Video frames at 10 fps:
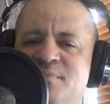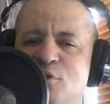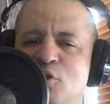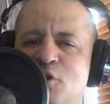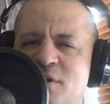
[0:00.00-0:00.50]

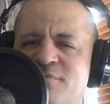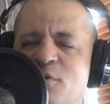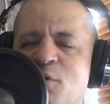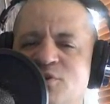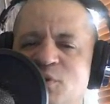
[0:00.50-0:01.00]
looking
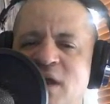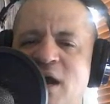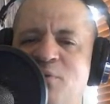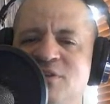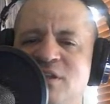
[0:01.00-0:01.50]
forward to it.
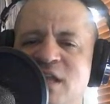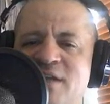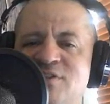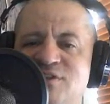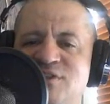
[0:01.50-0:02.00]
I was
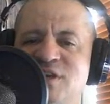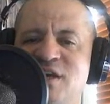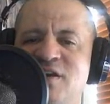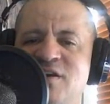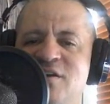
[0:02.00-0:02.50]
glad to
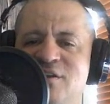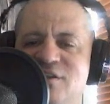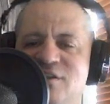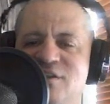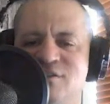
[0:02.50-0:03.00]
see
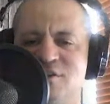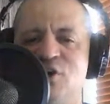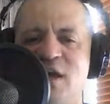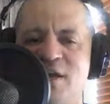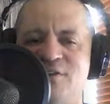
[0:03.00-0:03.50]
the
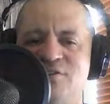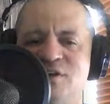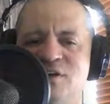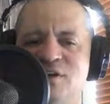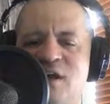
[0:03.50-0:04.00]
Good Hands
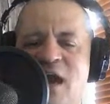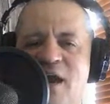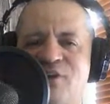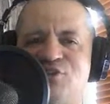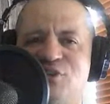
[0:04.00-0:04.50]

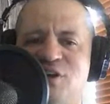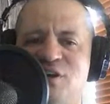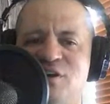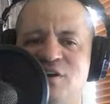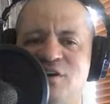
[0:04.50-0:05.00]

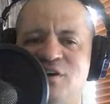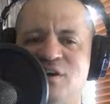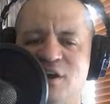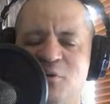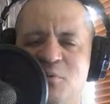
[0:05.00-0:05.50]
actually
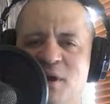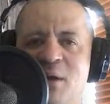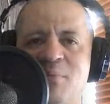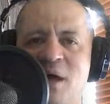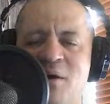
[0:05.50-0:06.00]
get a win.
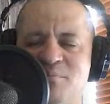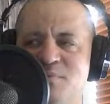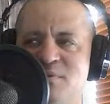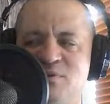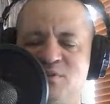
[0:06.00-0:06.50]
I'm
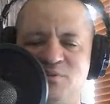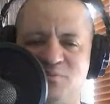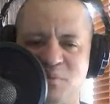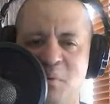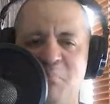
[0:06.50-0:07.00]
just
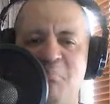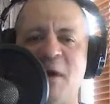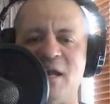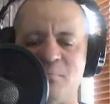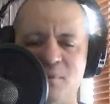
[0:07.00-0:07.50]

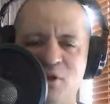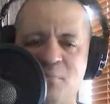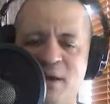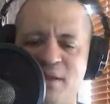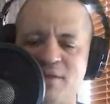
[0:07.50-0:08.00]
mind
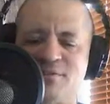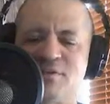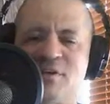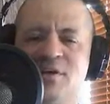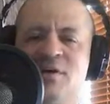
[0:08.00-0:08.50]
blown by this.